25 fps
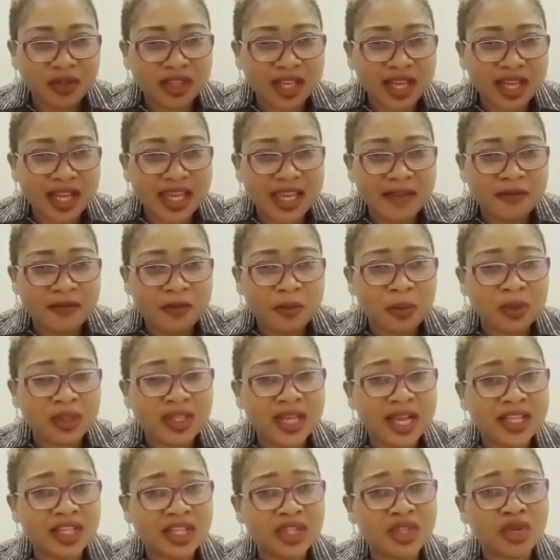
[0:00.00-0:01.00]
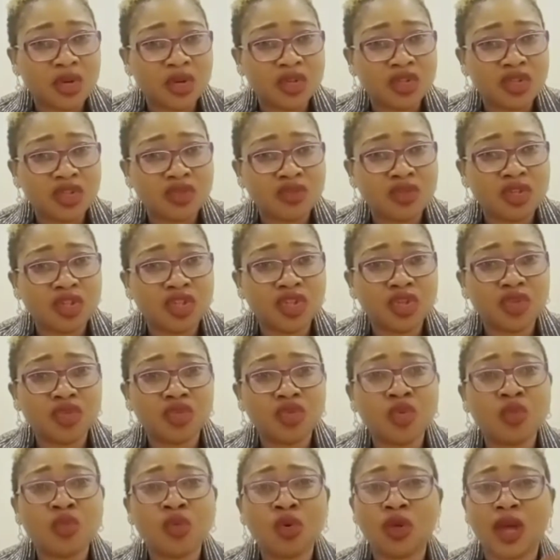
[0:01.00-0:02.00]
if you put that into consideration, you
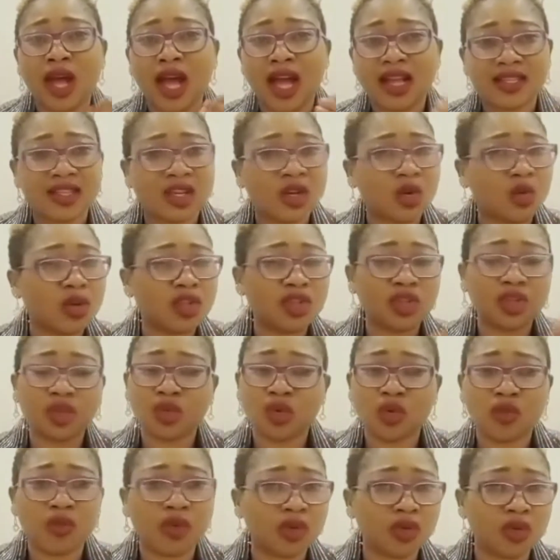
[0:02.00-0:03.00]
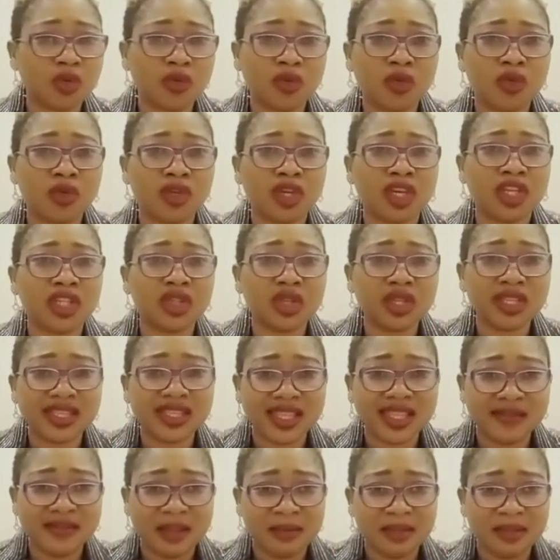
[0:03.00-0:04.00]
want to ask the question over and over again. Just
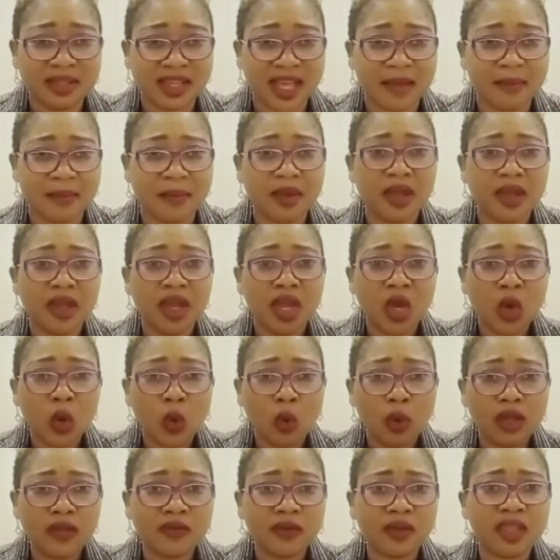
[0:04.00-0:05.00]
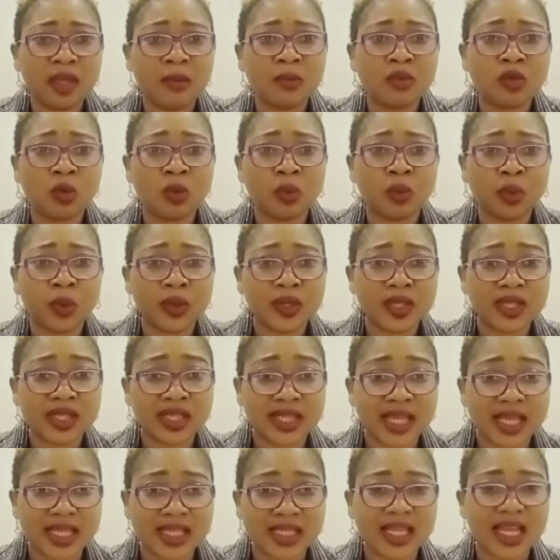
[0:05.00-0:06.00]
give them time. Wait for them to
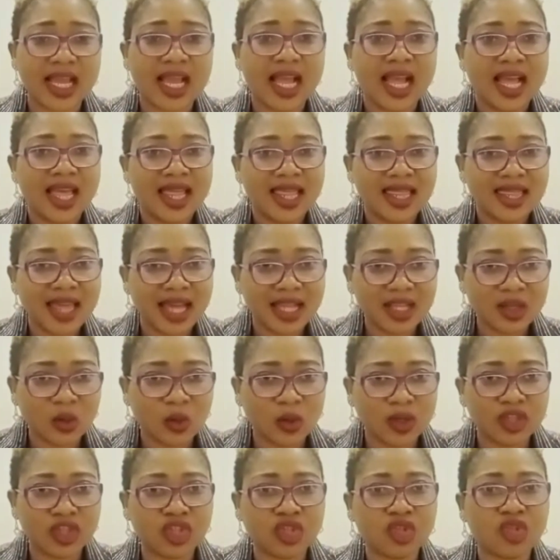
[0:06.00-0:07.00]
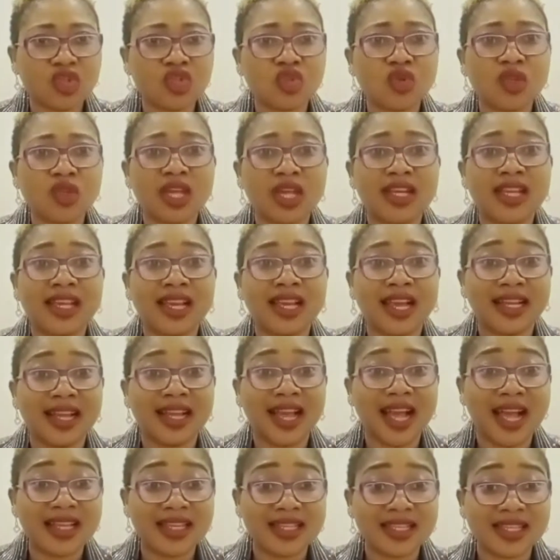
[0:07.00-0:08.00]
process that question so that they can
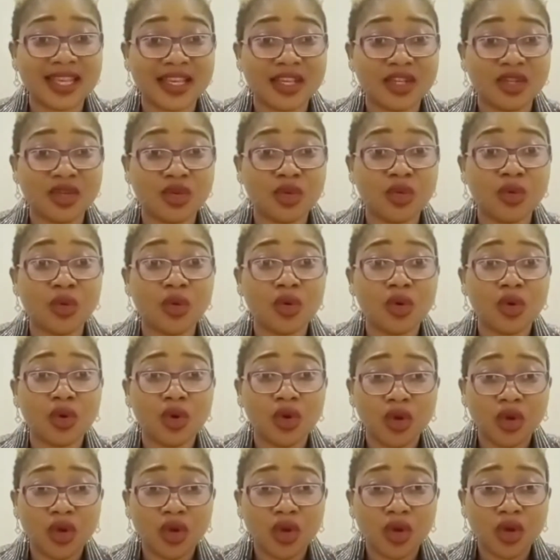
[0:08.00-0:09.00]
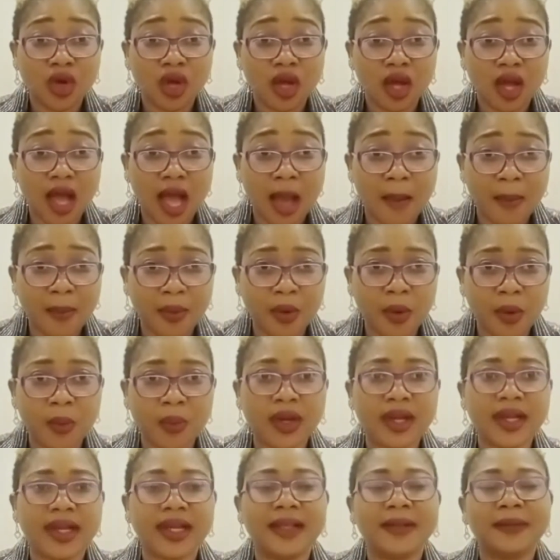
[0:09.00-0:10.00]
answer you
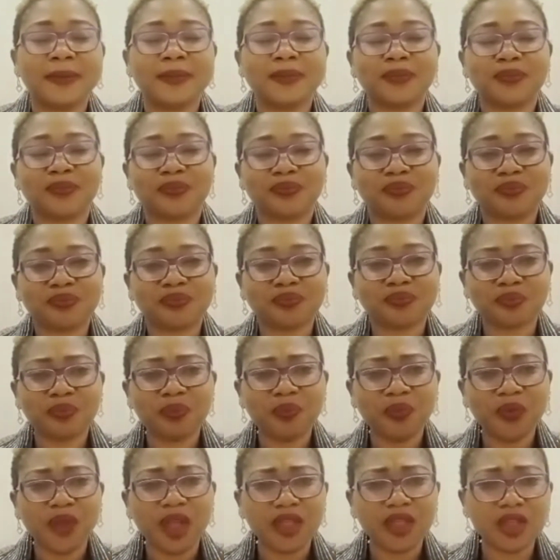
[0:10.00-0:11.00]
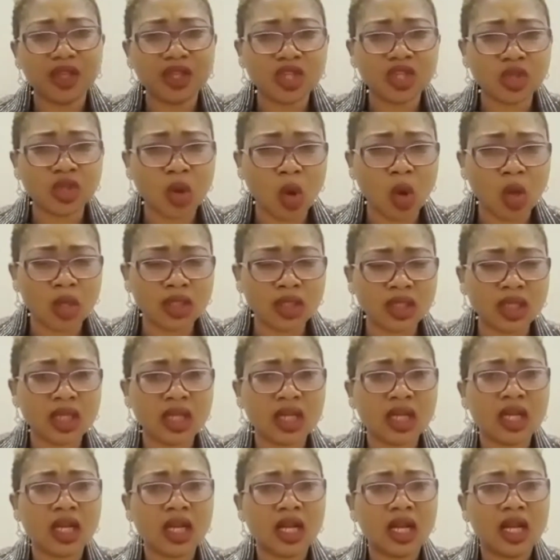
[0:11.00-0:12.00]
appropriately. The third
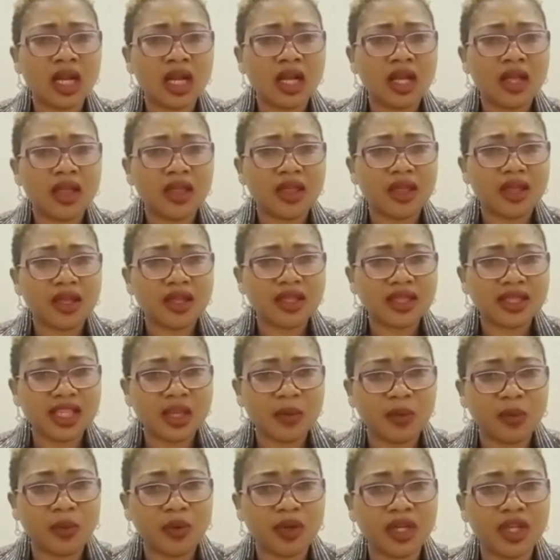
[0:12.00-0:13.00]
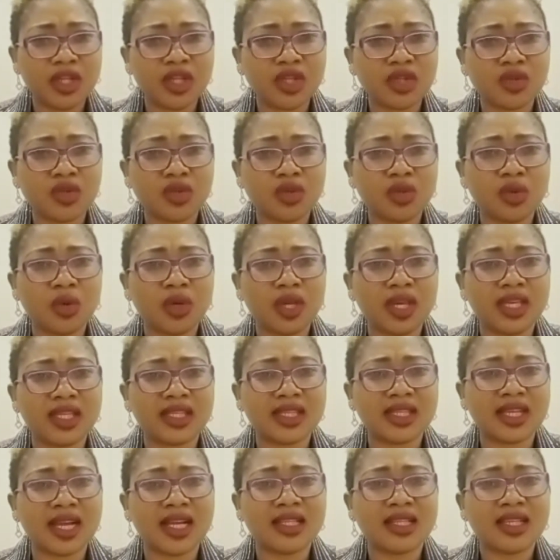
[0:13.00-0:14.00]
tip we need to know is
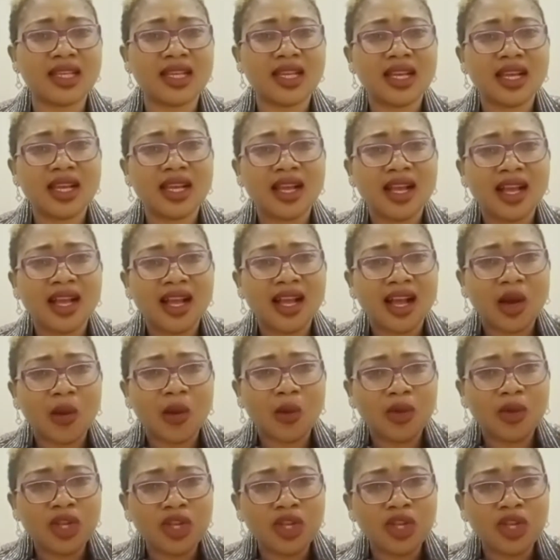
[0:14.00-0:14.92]
that we need